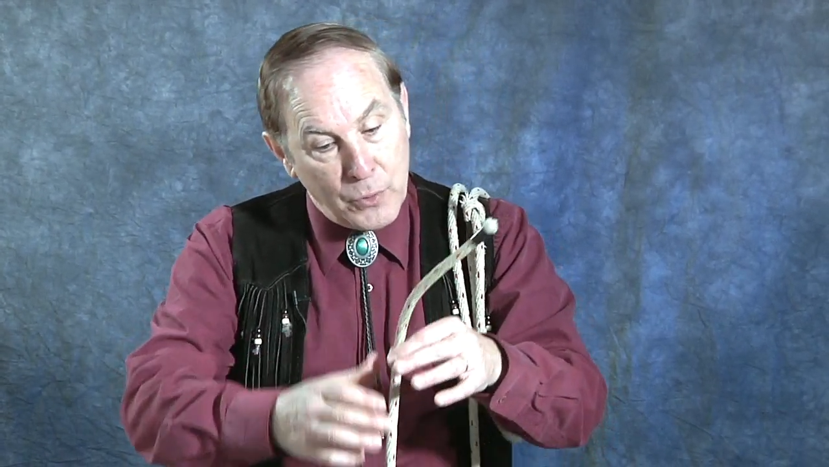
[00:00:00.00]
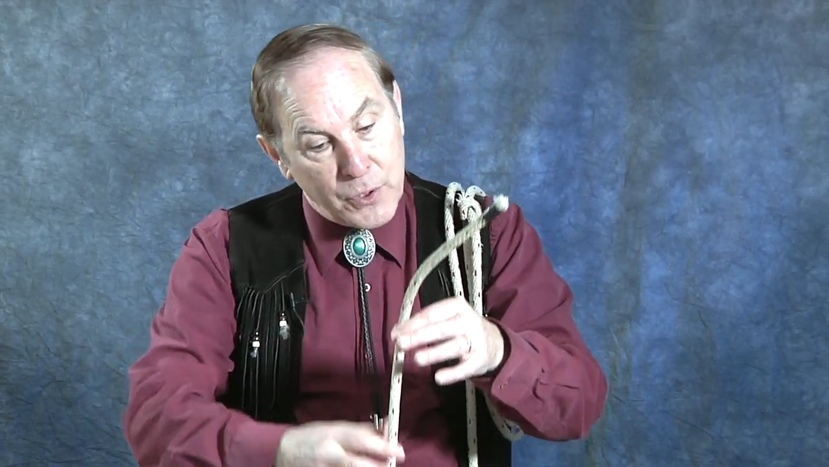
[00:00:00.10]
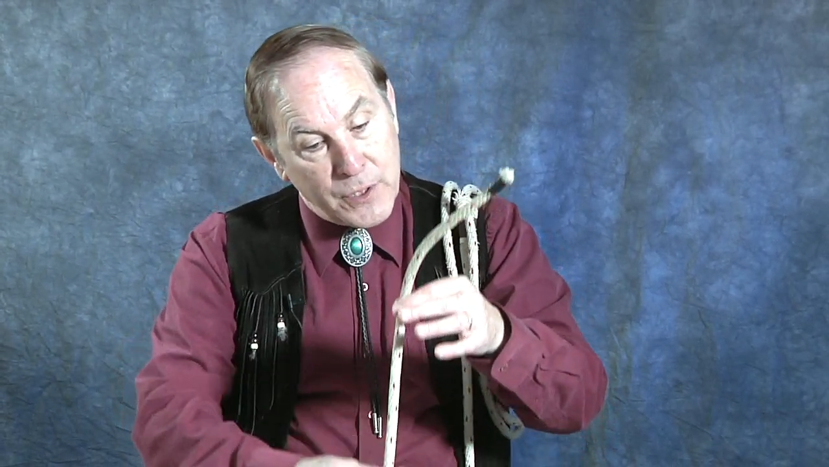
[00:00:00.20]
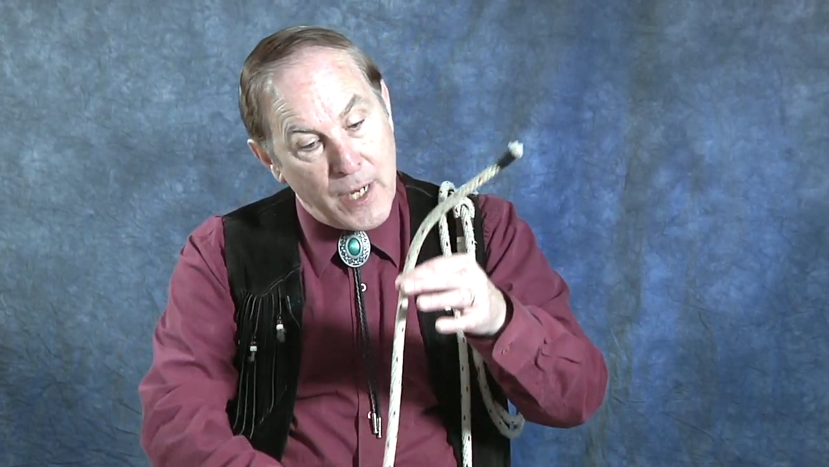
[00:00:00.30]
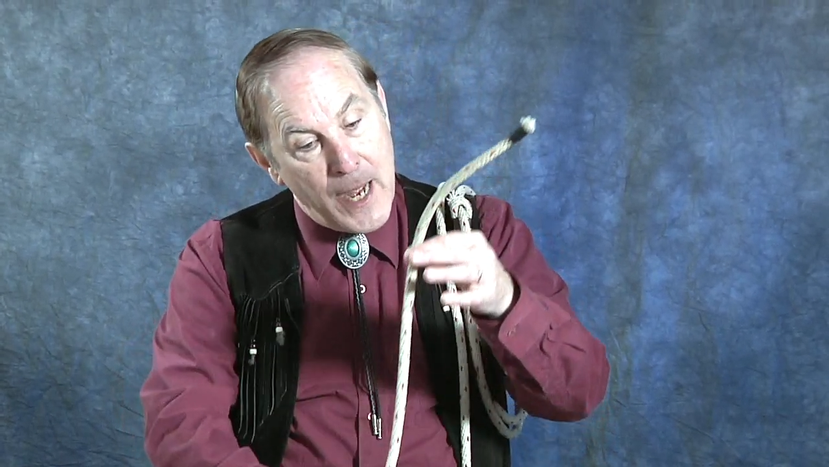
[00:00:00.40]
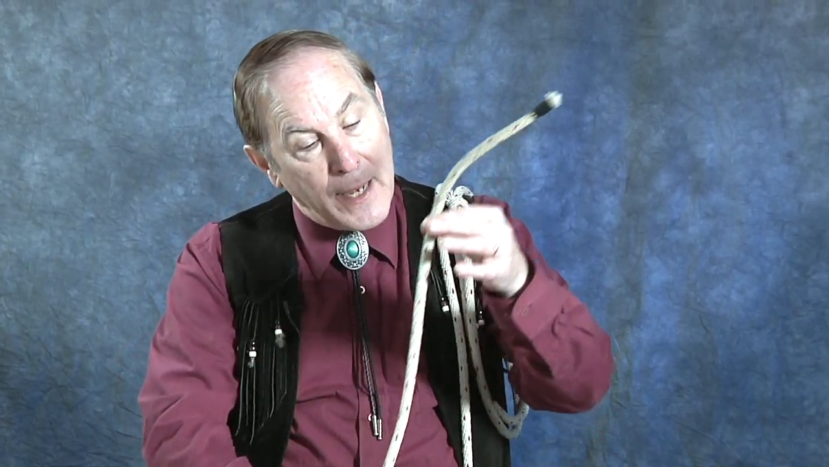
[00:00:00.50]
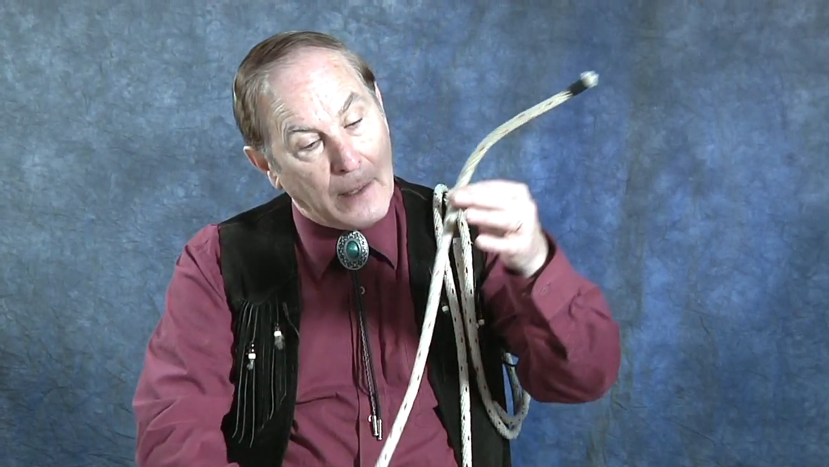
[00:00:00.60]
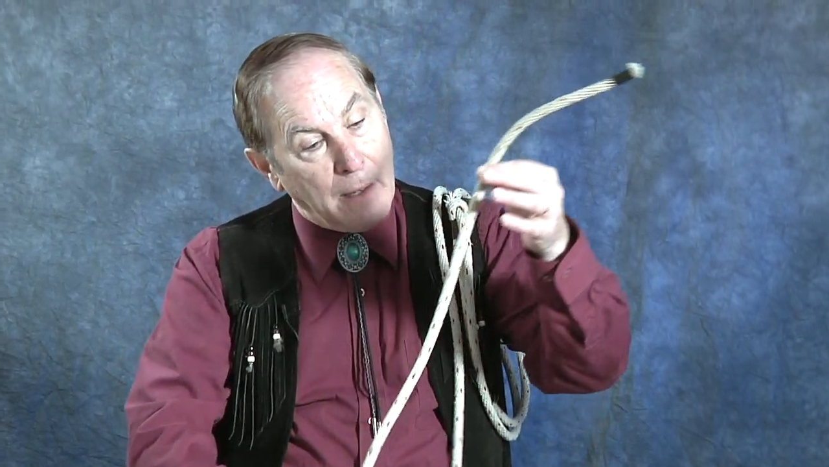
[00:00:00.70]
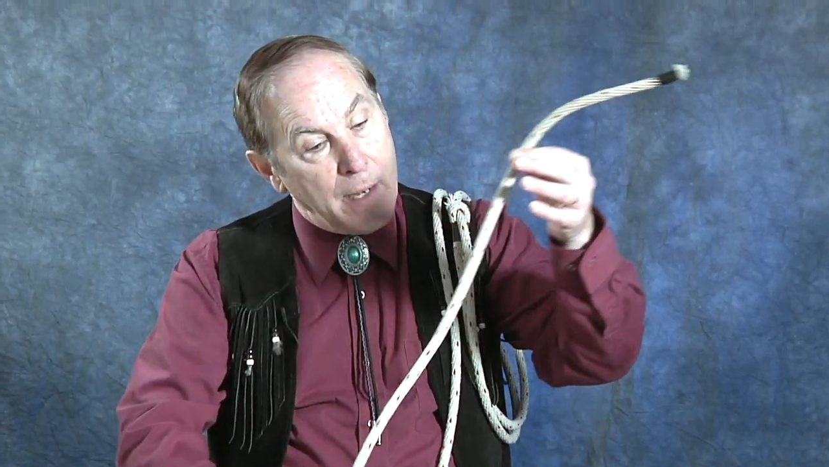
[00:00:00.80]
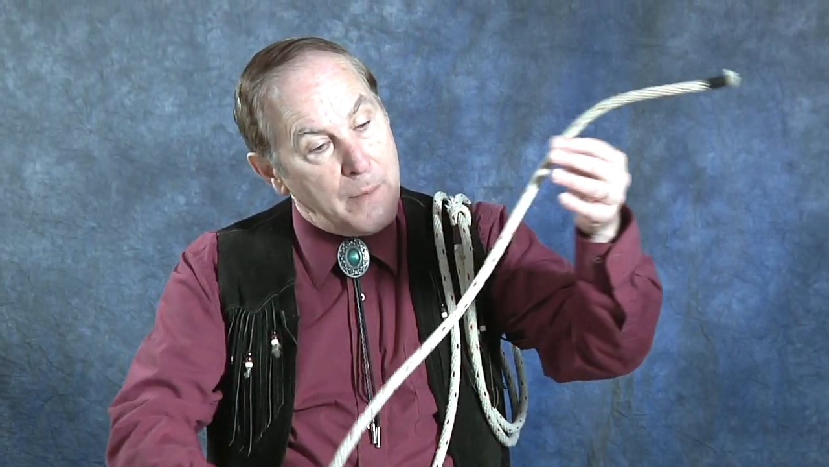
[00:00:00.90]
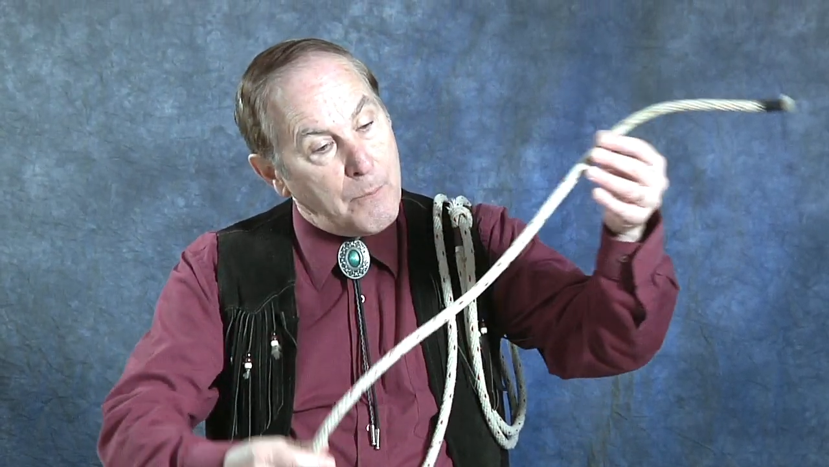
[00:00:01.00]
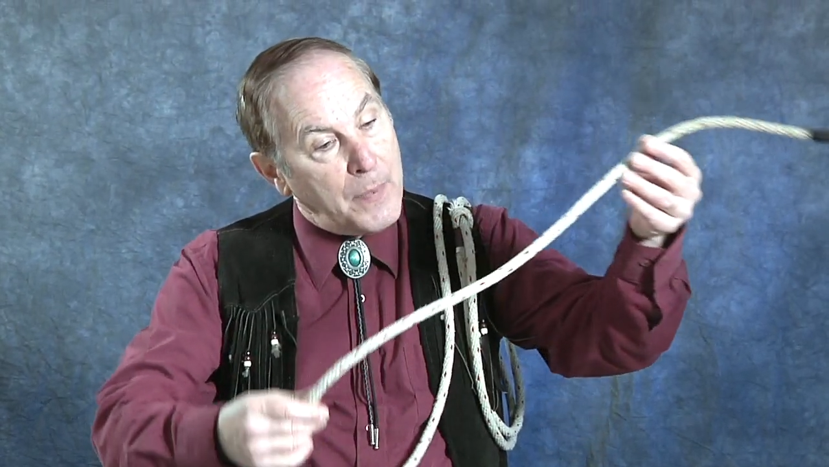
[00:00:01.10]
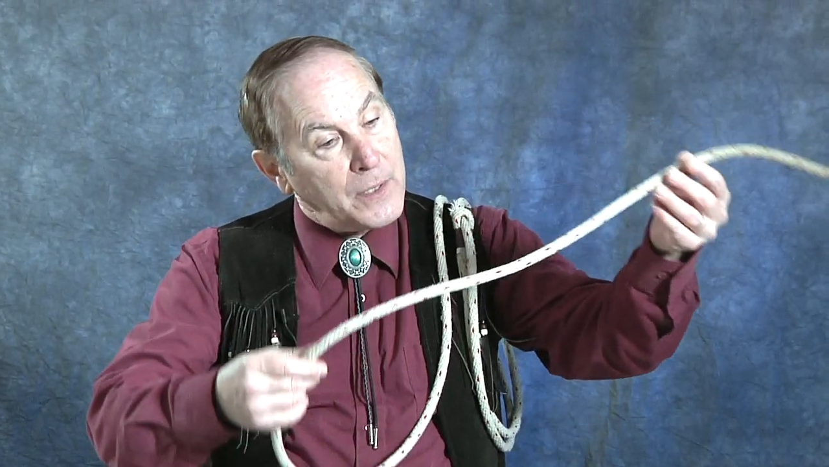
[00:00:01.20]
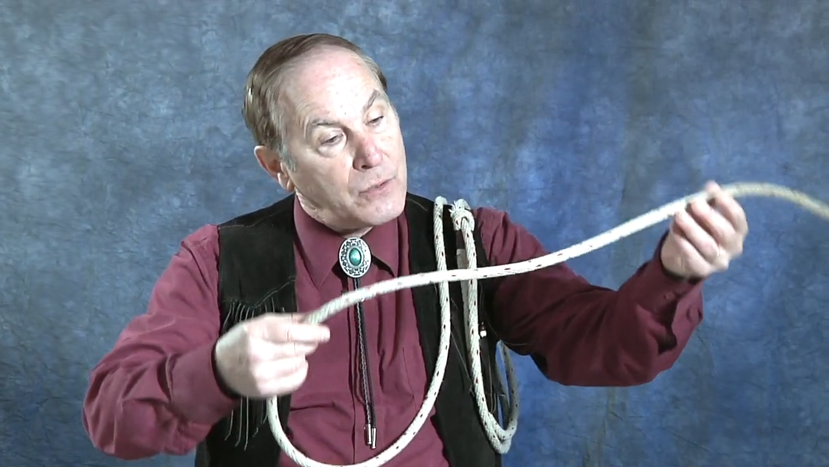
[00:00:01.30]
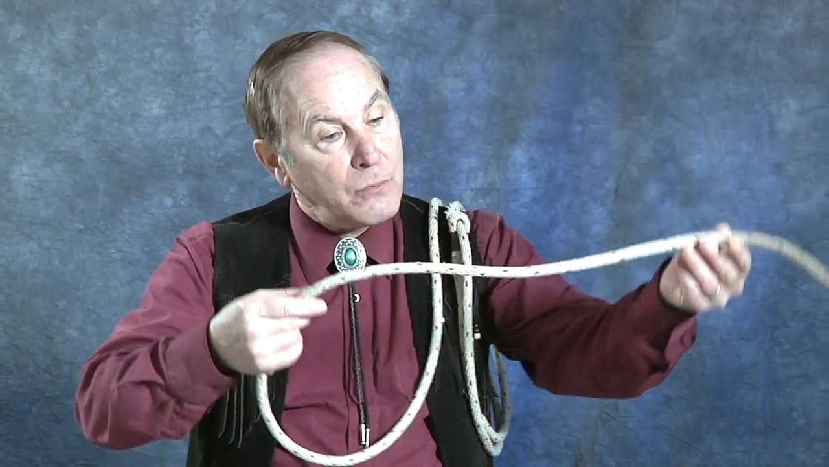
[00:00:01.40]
snake limp as a